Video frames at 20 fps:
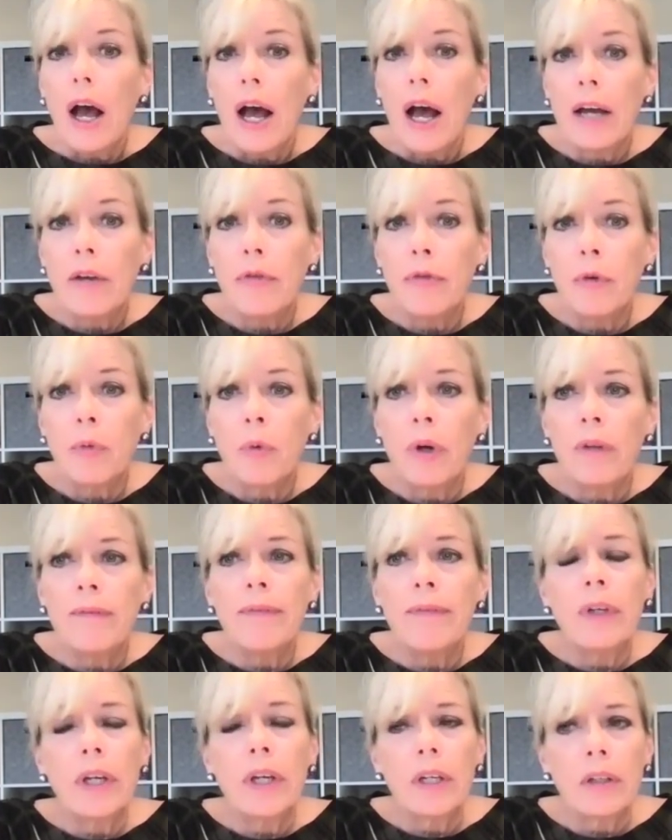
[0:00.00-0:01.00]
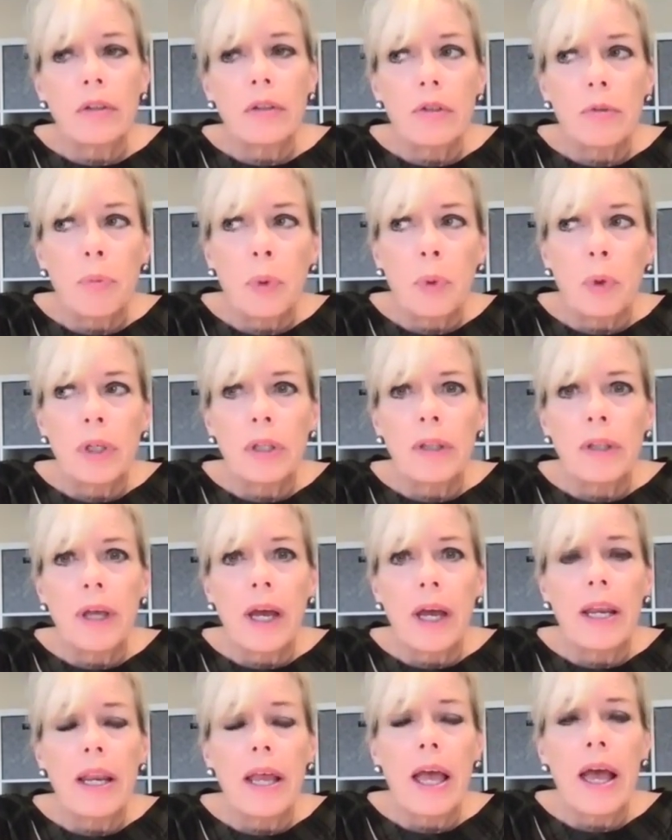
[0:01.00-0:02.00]
I, for one, plan on supporting
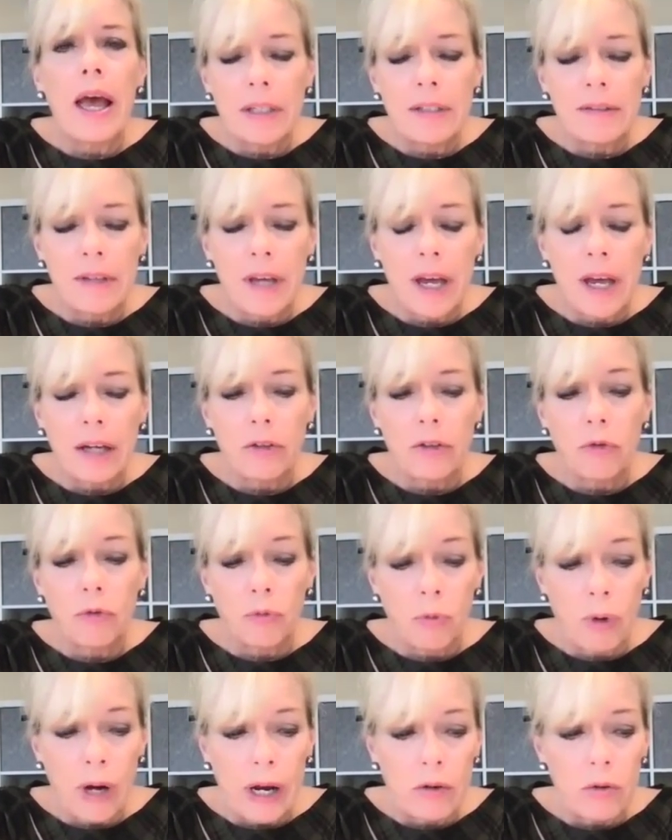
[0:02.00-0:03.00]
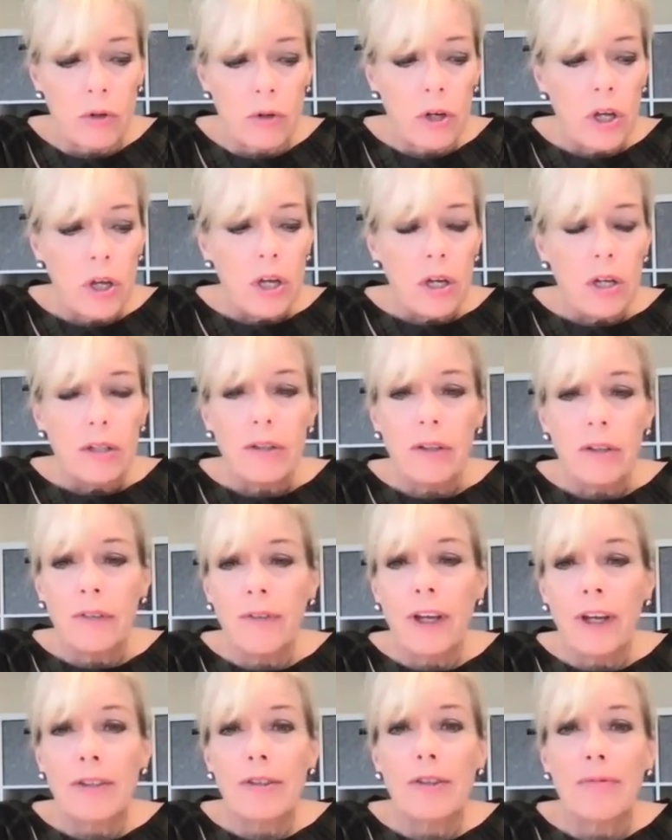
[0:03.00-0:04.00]
that exact route to the
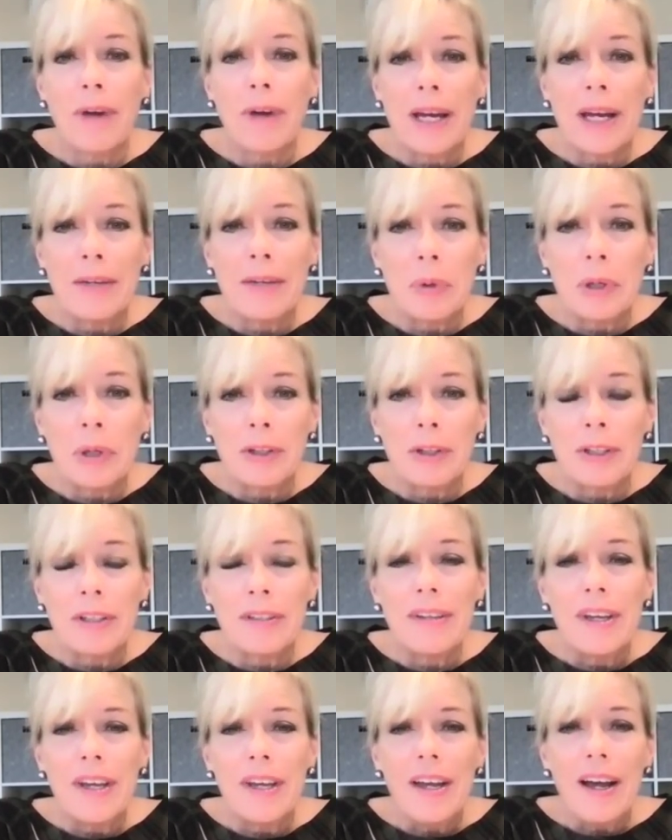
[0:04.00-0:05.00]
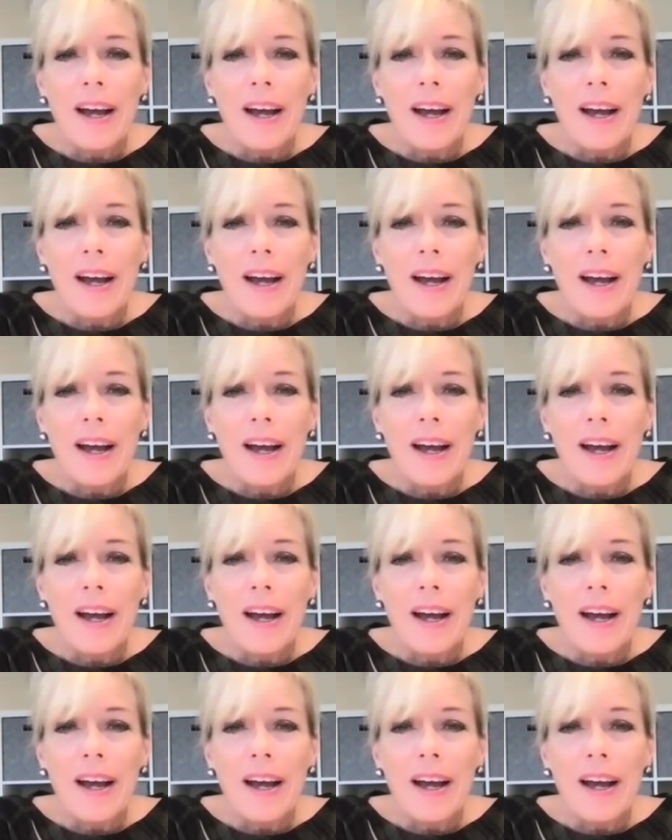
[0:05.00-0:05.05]
best of my abilities.